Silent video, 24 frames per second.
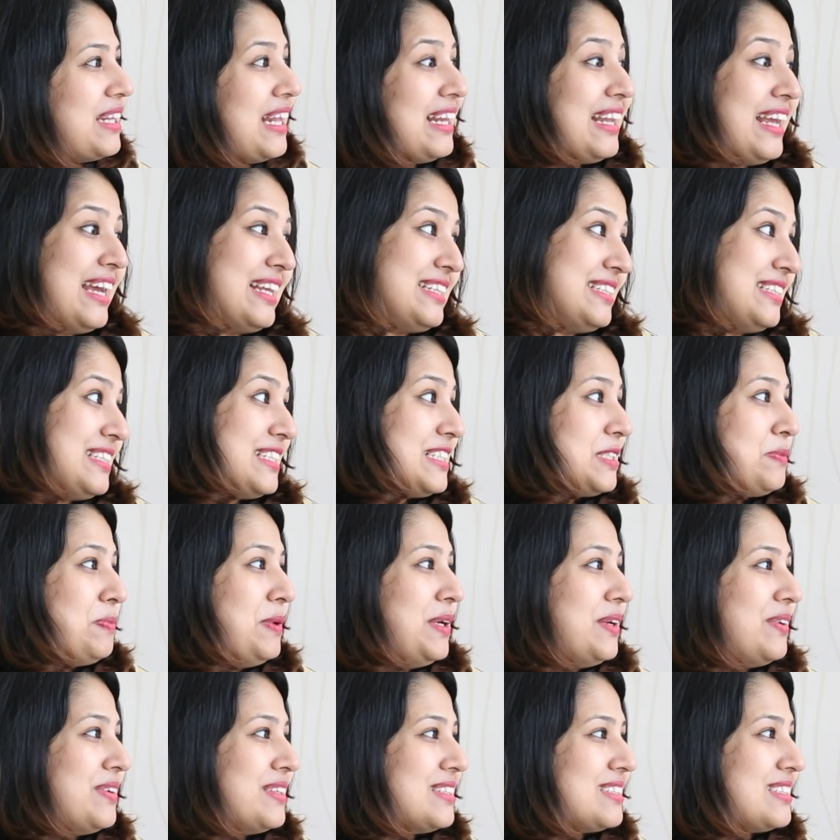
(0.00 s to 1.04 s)
but I'll get an
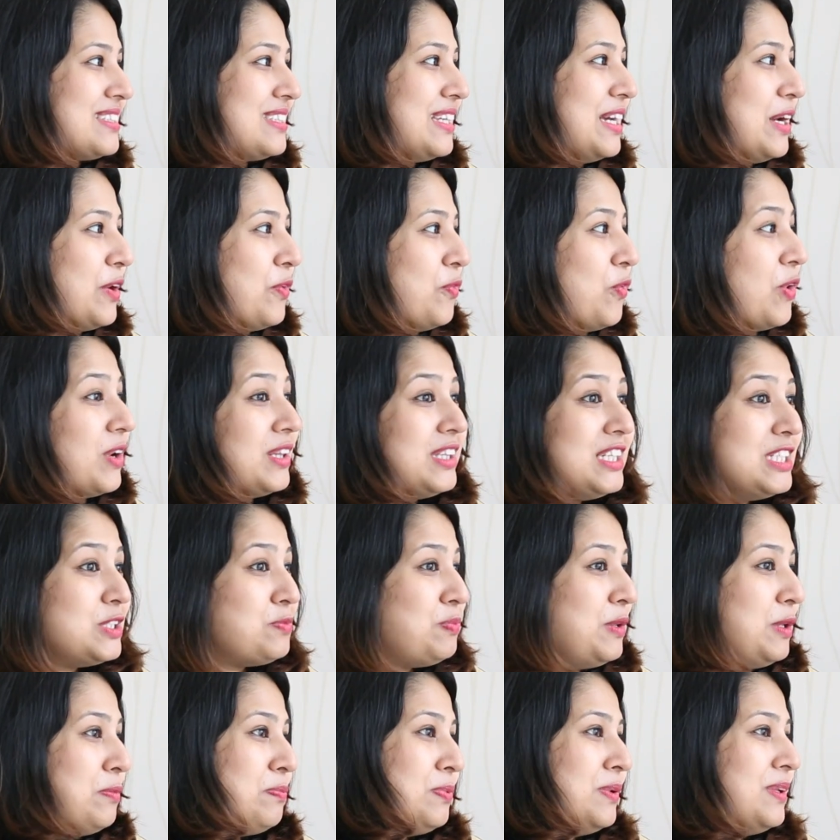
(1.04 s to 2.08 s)
experience. What these
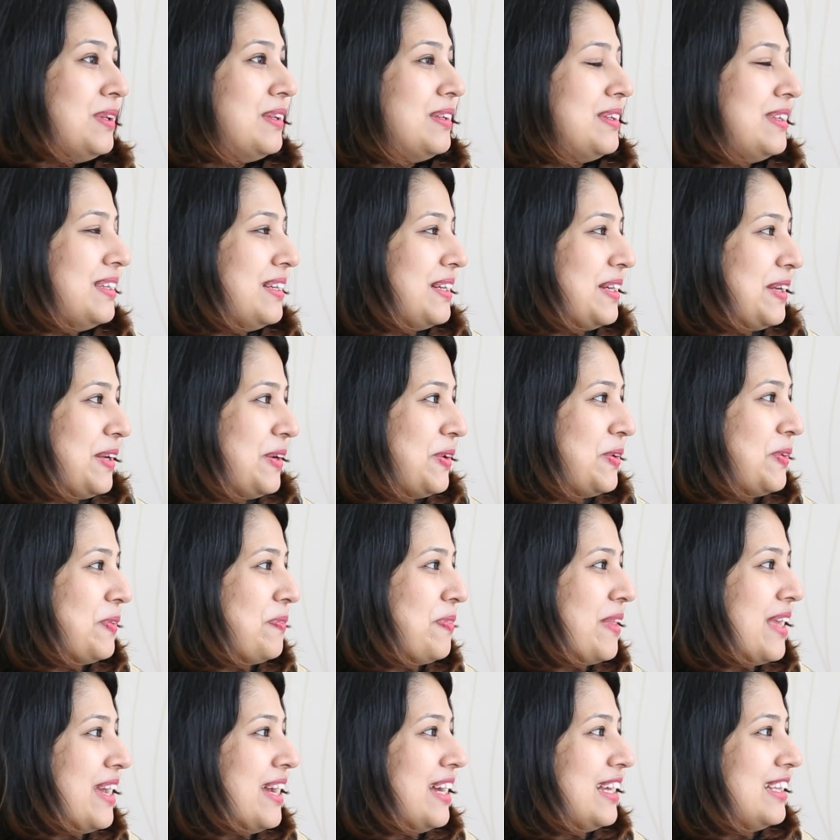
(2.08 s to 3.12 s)
people,
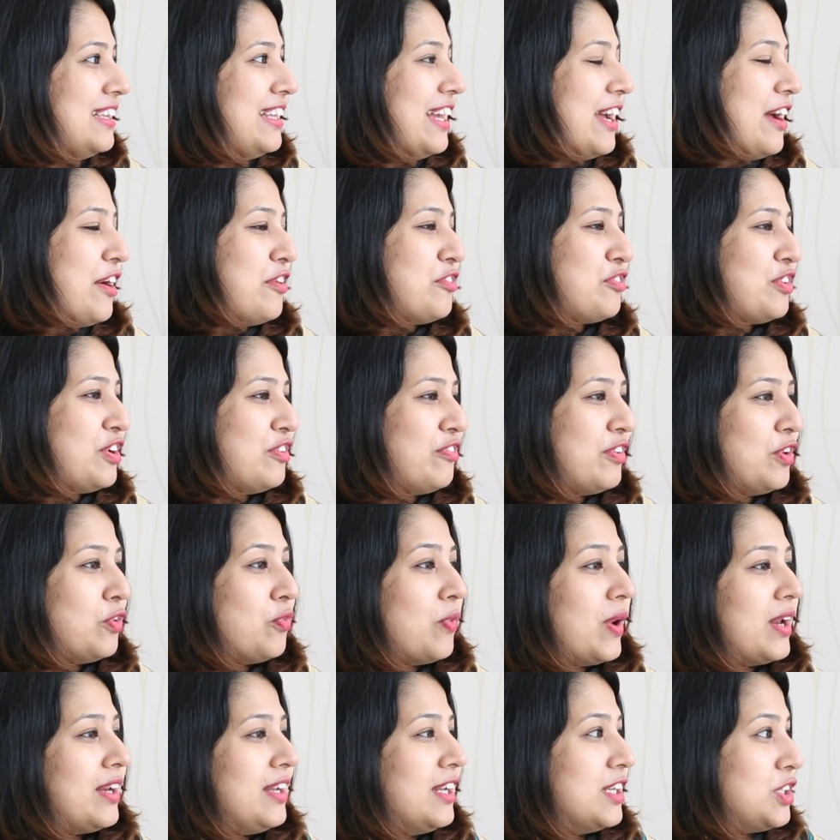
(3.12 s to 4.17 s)
they have given
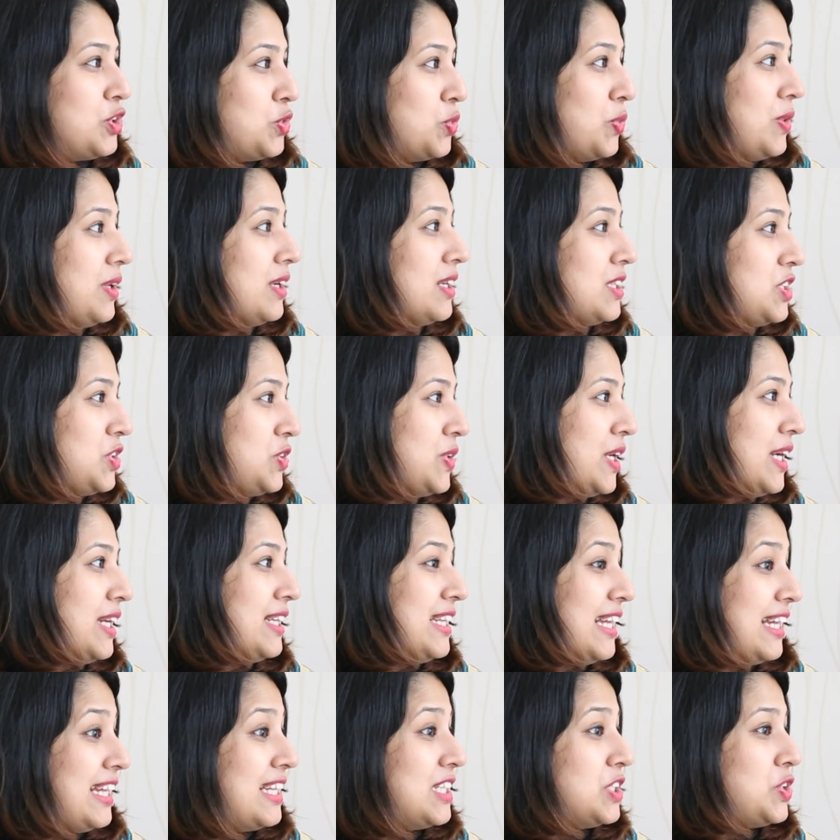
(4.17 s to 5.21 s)
1 year, 2 year
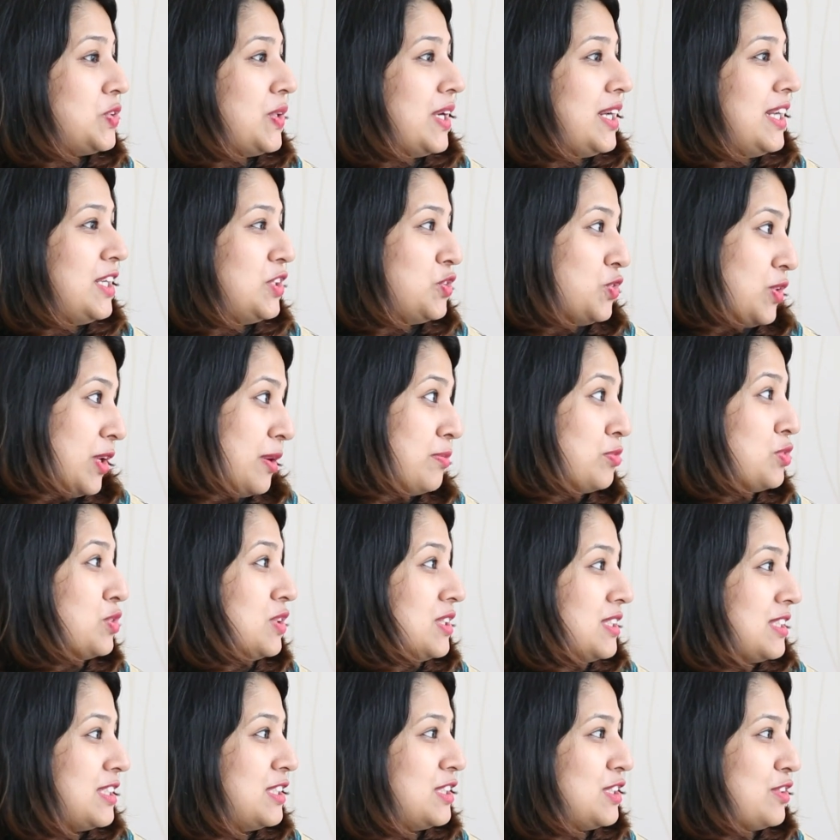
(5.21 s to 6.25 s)
taken training to come to
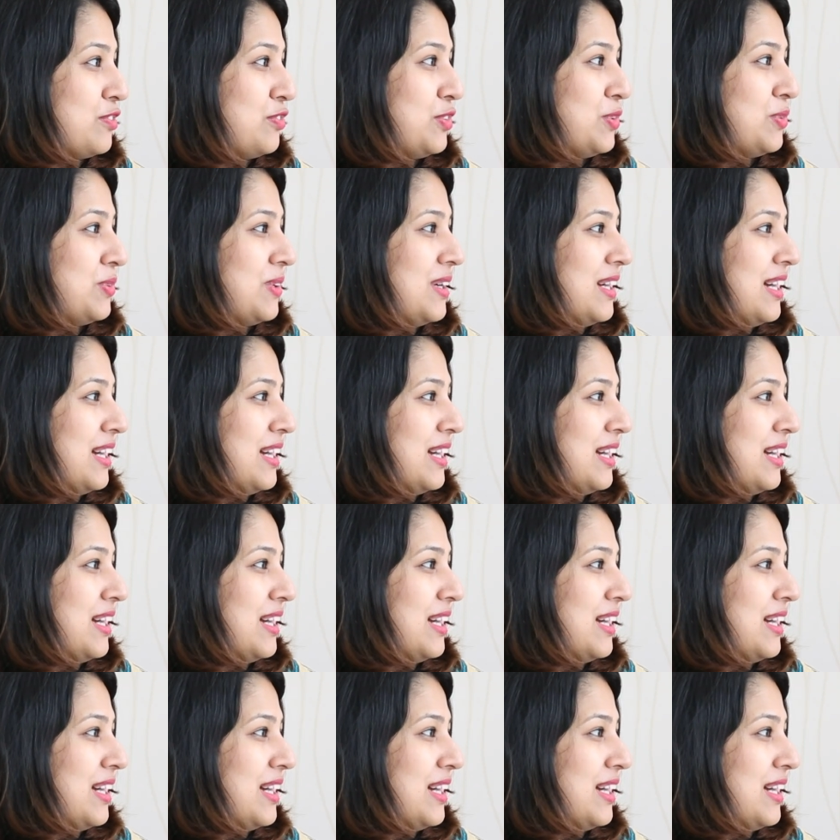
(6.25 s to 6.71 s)
this interview.